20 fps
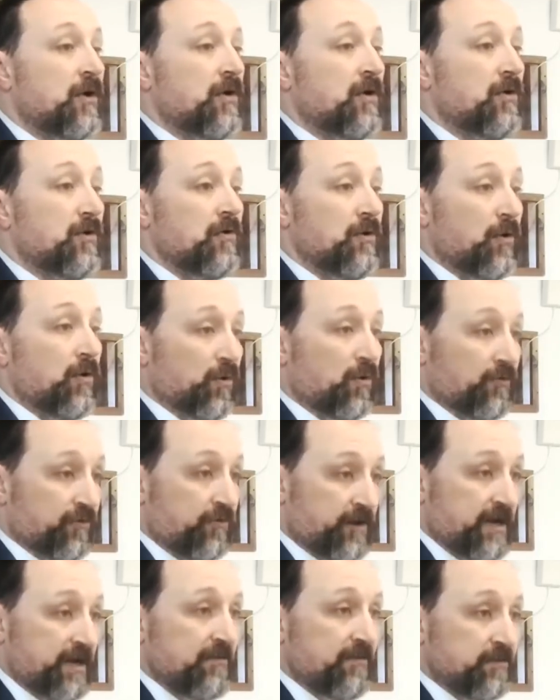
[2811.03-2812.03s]
Lord,
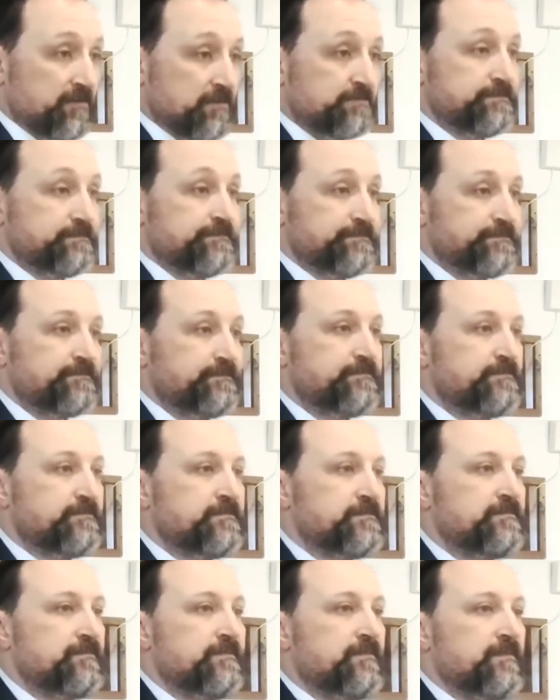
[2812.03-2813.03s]
forgive them.
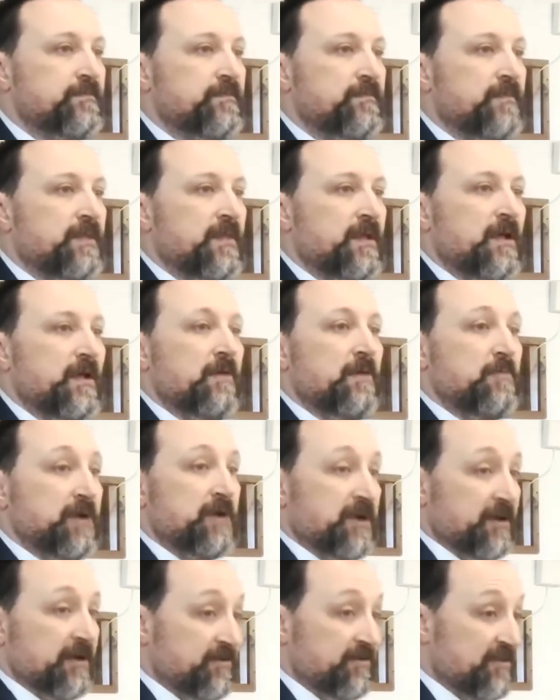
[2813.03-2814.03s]

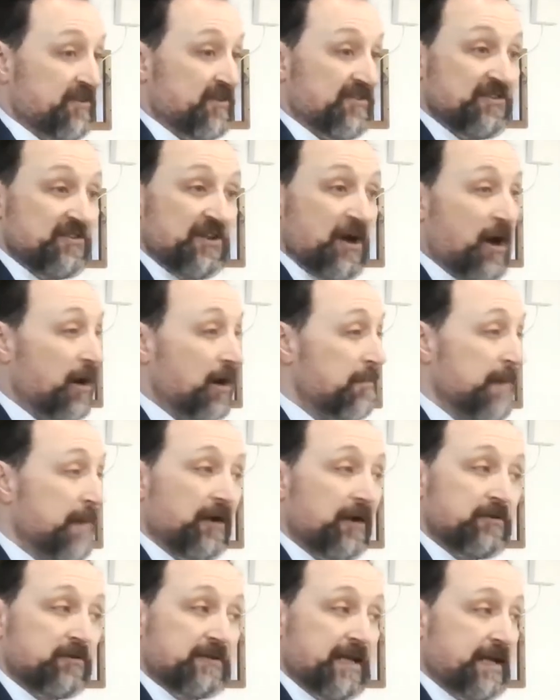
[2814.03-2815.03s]
Because it's not
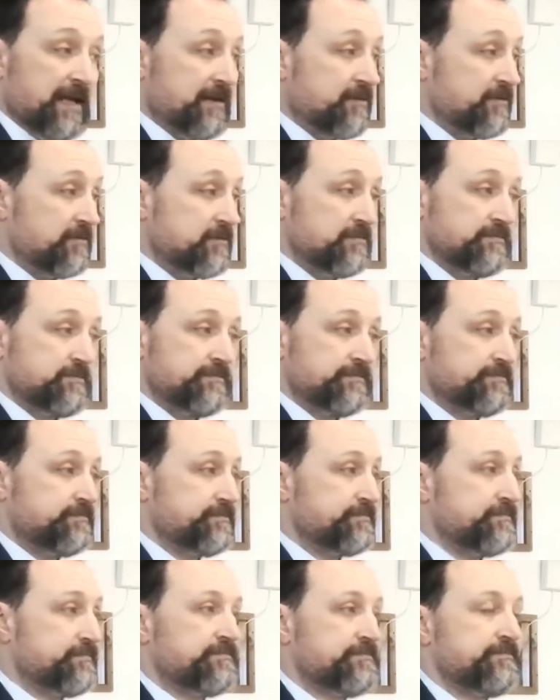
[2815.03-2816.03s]
about that.
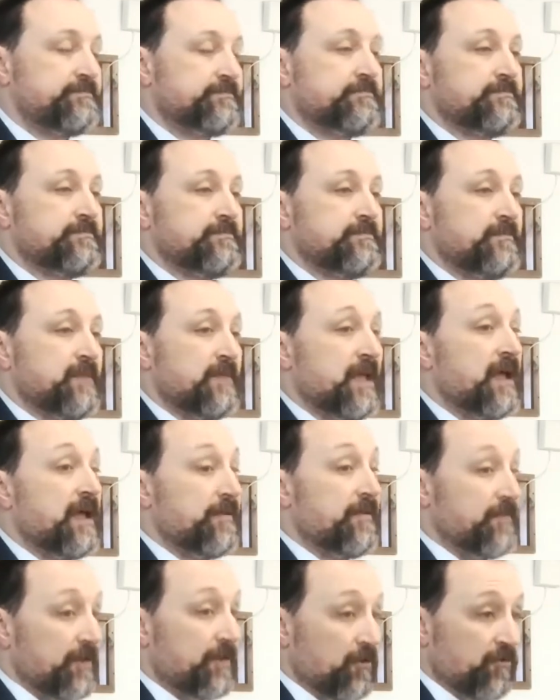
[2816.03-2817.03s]

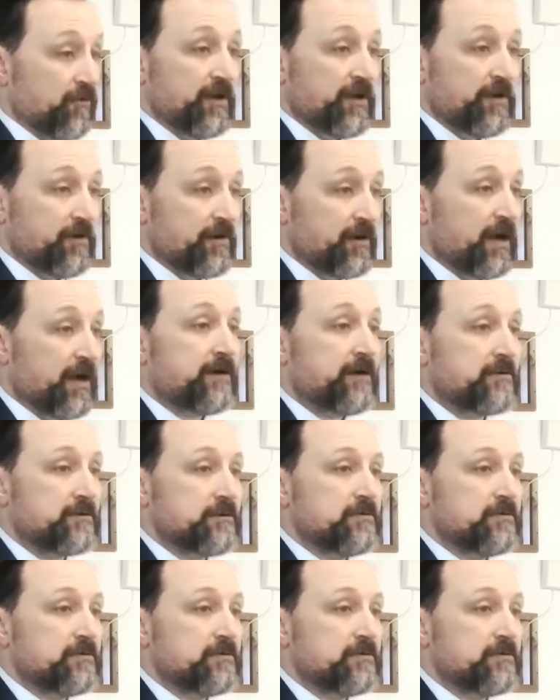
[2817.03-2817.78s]
And they'll figure it out.